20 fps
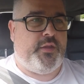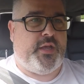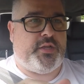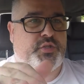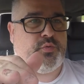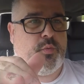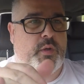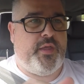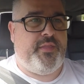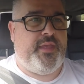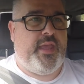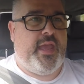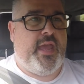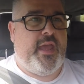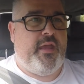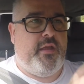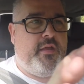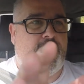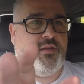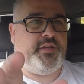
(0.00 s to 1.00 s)
That's where the
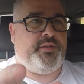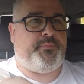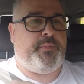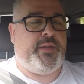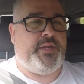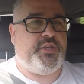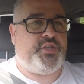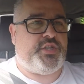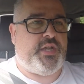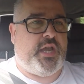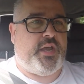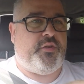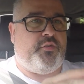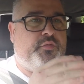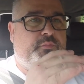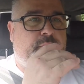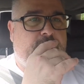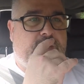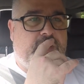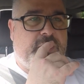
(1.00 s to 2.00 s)
air is being
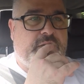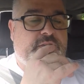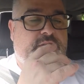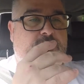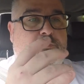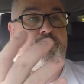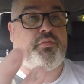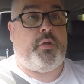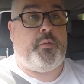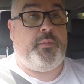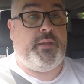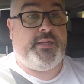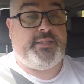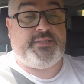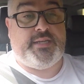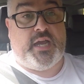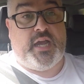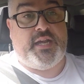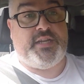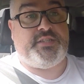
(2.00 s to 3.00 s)
channeled because of probably
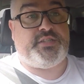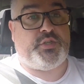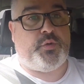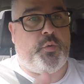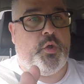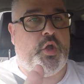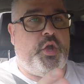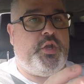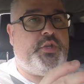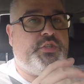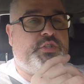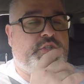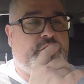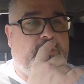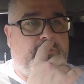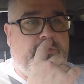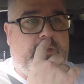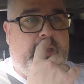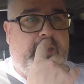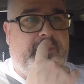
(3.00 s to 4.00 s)
tyre squirt and
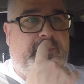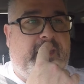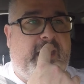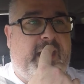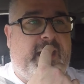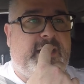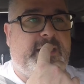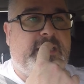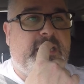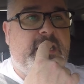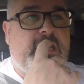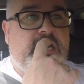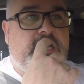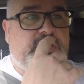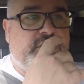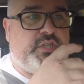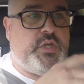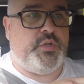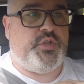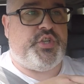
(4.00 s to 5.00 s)
stuff like that.
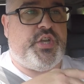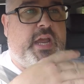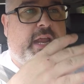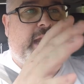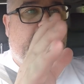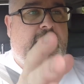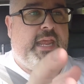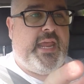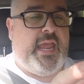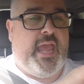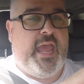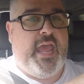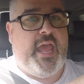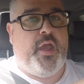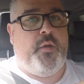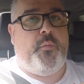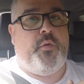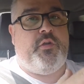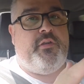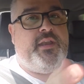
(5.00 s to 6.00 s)
So channeling
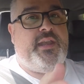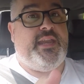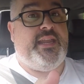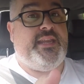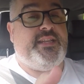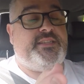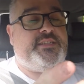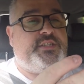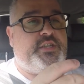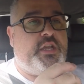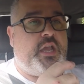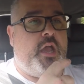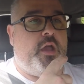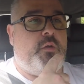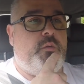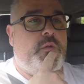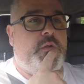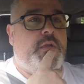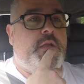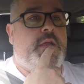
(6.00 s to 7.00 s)
air where it needs to go.